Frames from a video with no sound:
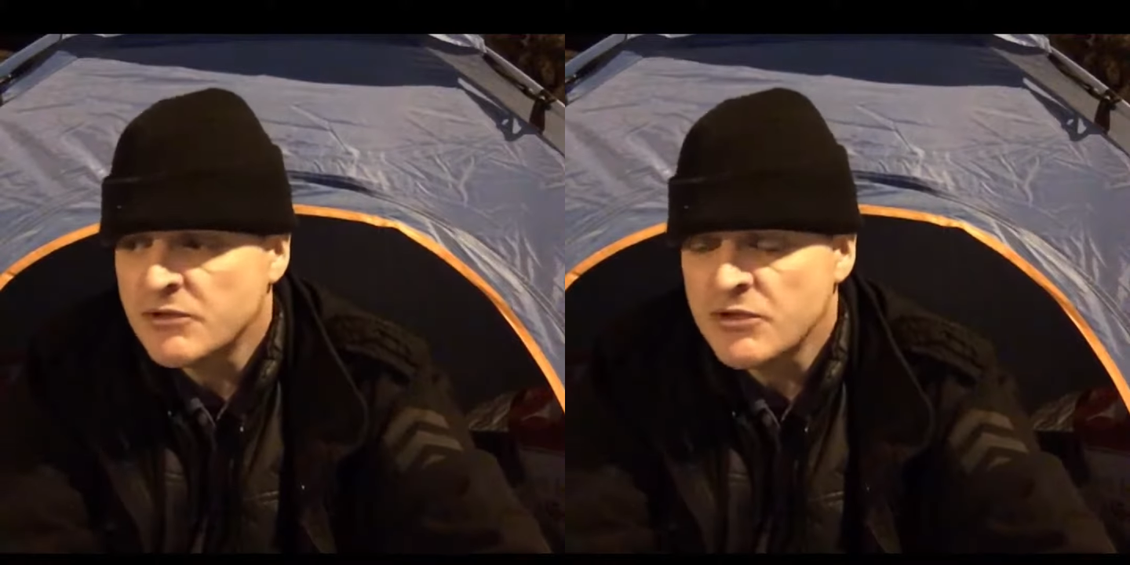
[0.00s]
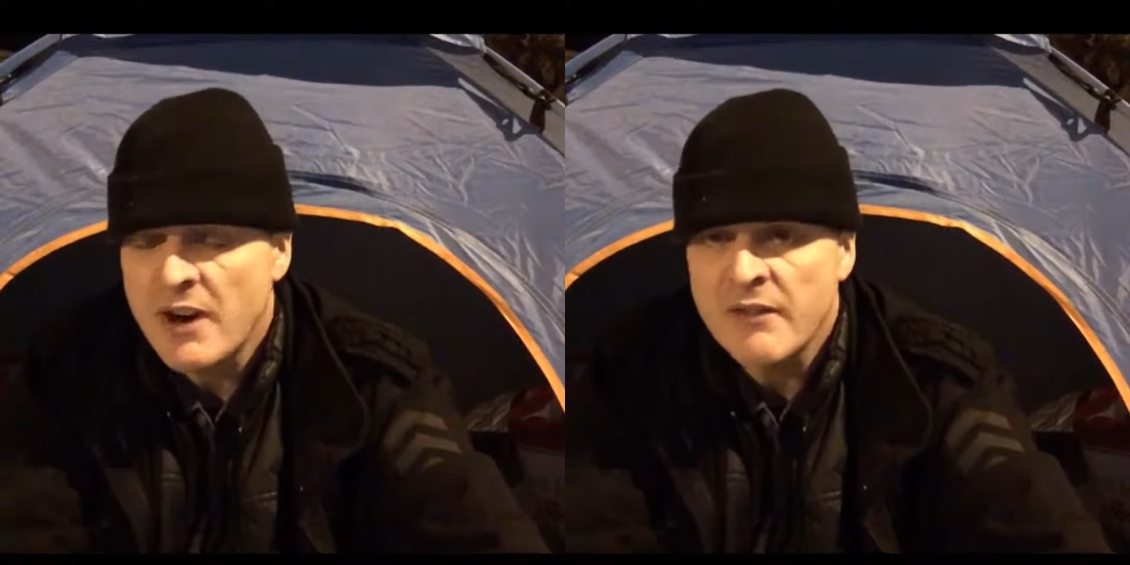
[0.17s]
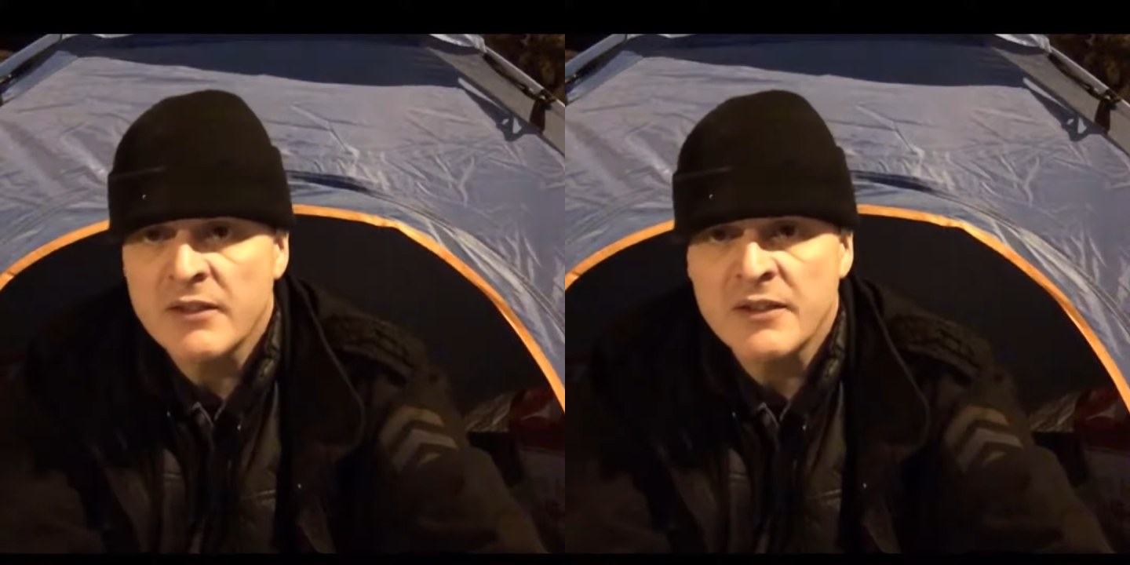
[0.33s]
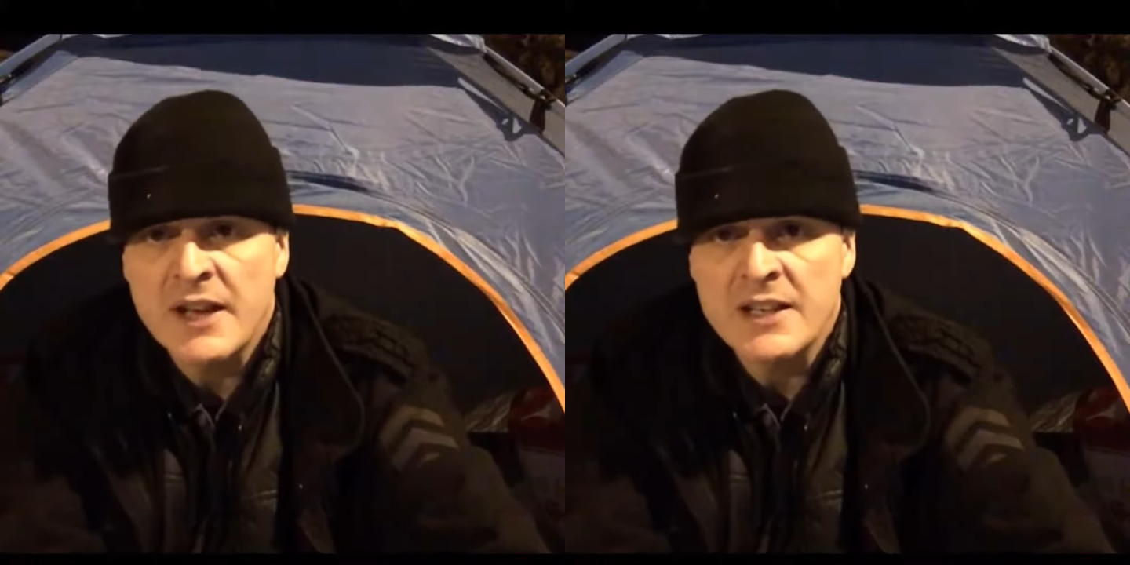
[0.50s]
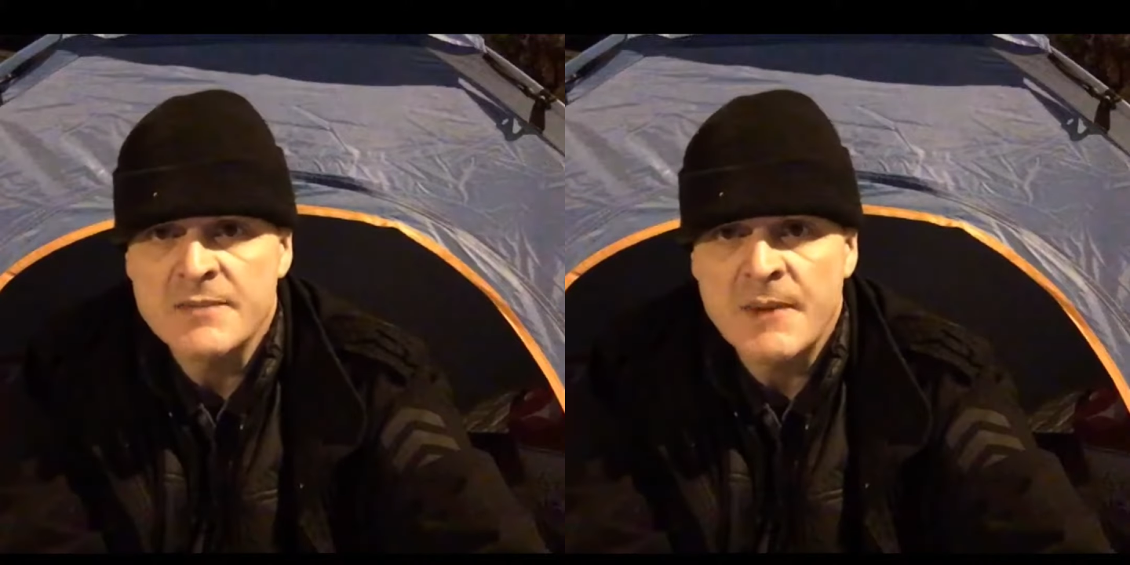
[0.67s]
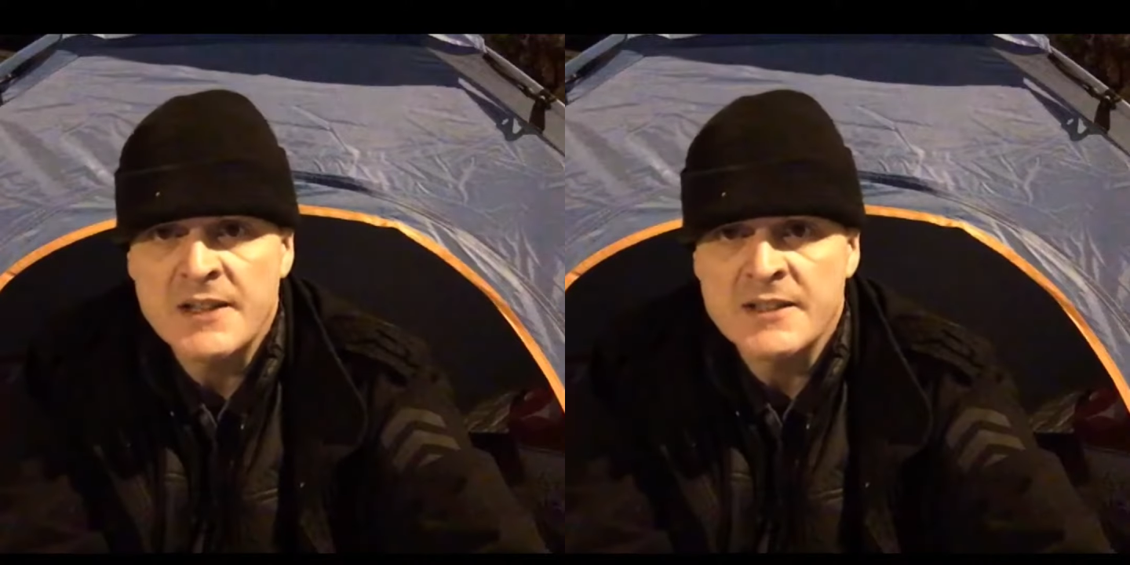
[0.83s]
travel
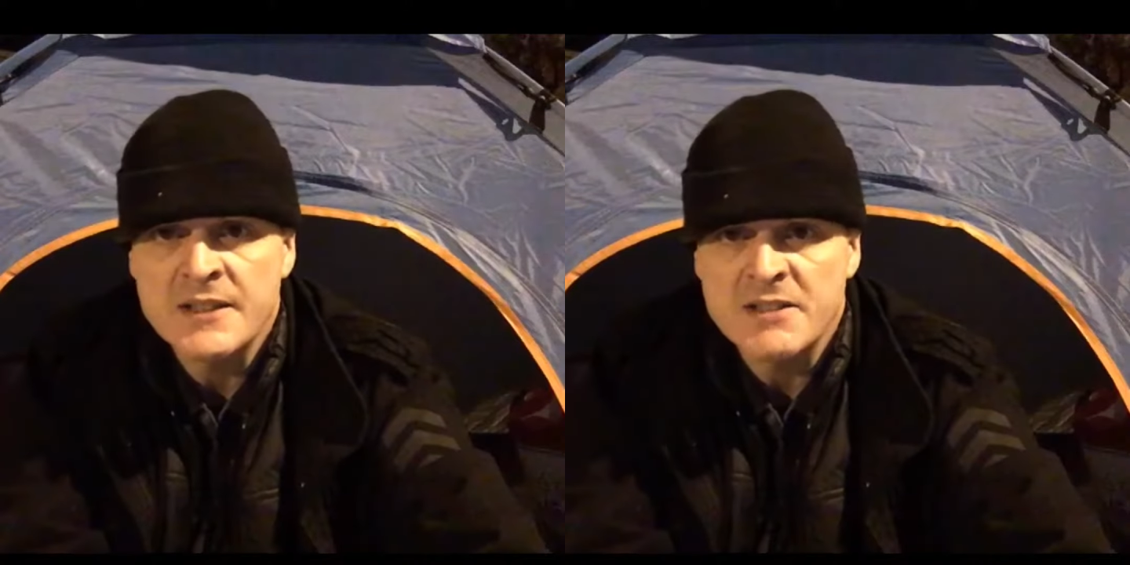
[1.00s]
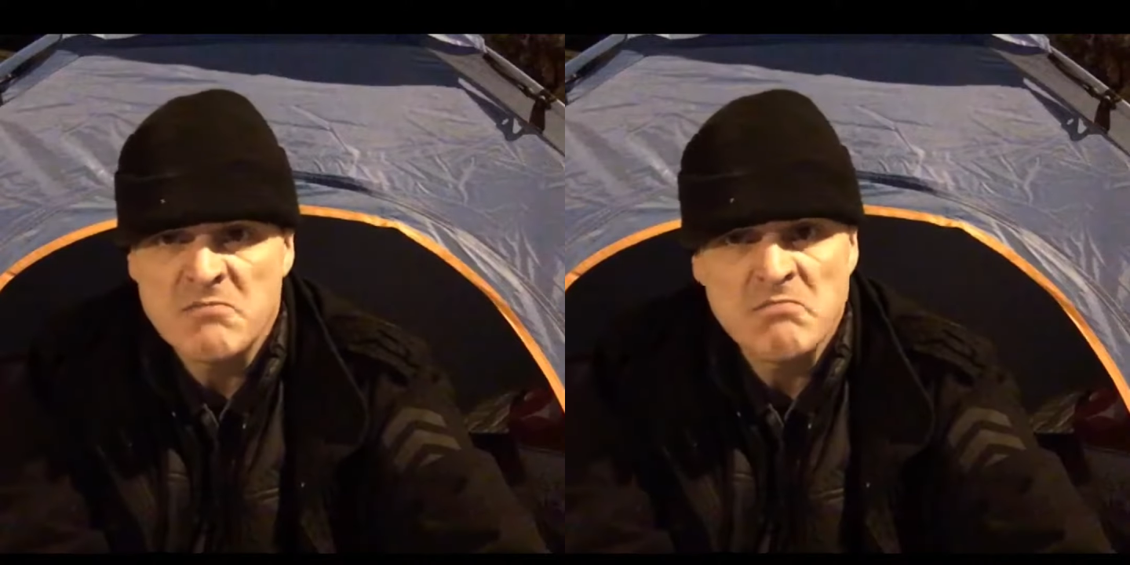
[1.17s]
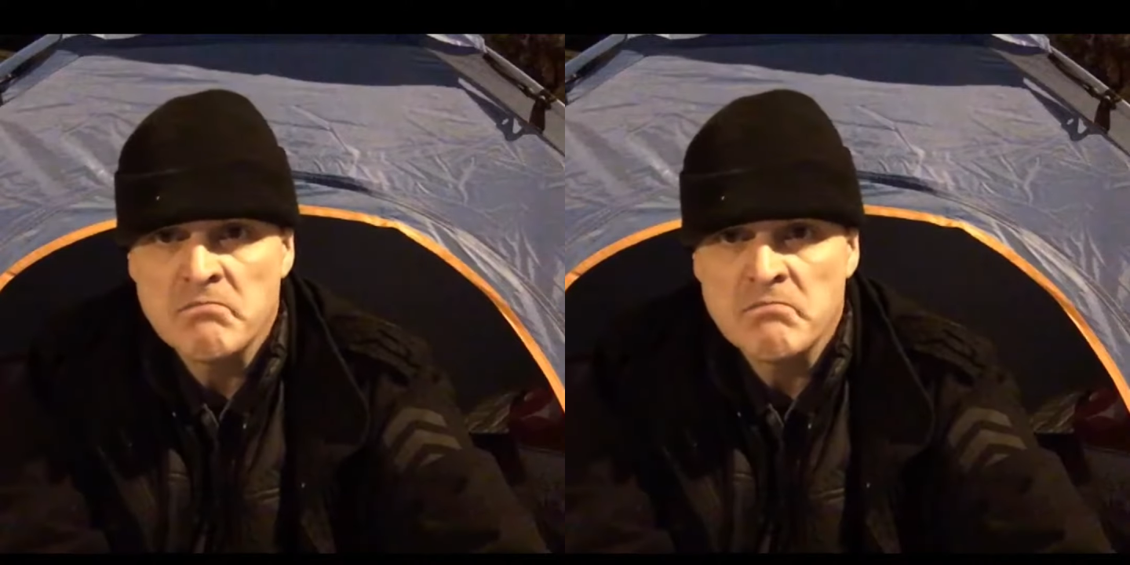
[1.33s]
expenses.